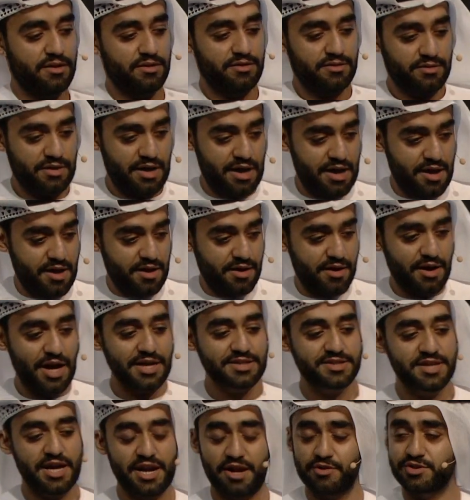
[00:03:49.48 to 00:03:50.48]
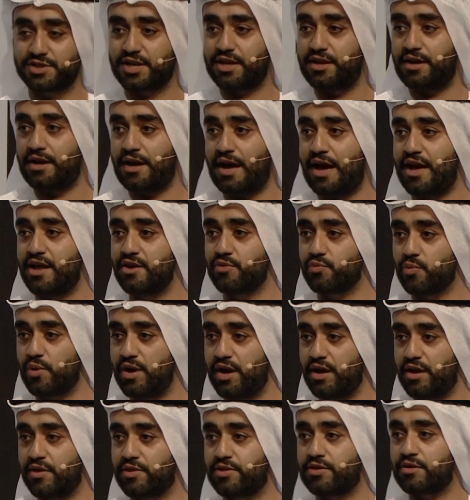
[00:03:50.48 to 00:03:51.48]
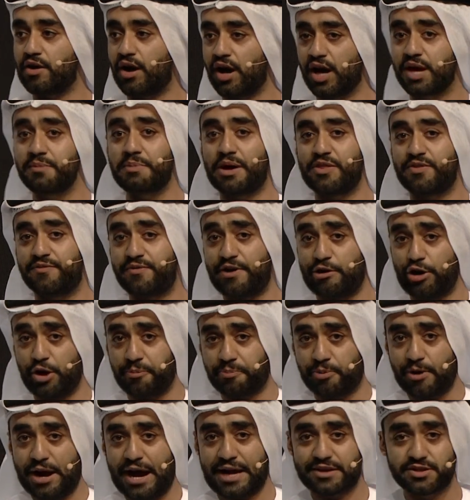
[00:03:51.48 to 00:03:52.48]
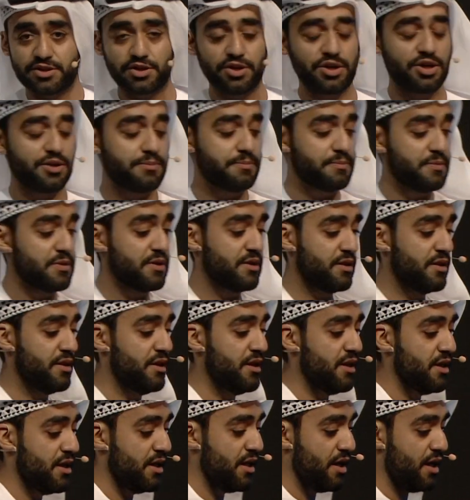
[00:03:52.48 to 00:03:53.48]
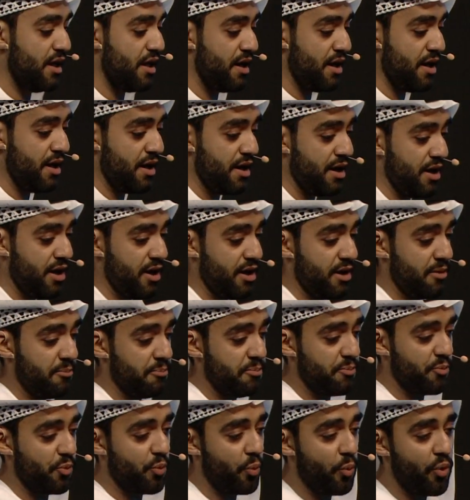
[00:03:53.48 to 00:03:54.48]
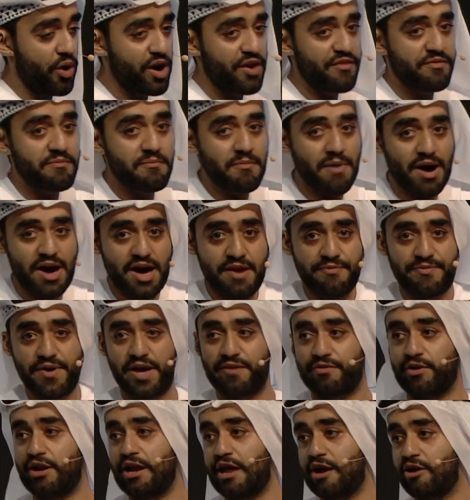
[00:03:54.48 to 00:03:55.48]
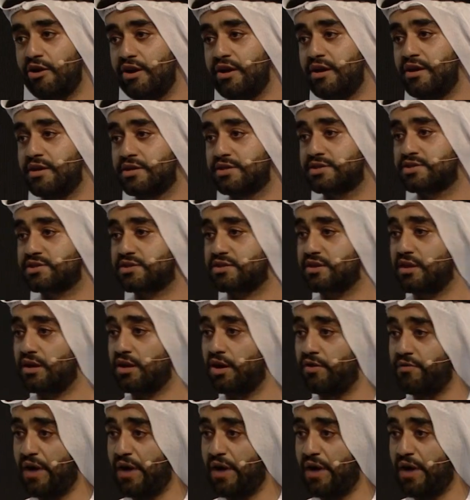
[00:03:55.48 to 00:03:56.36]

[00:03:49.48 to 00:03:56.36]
And I said I was going to end with talking about the very practical. One of my favorite areas of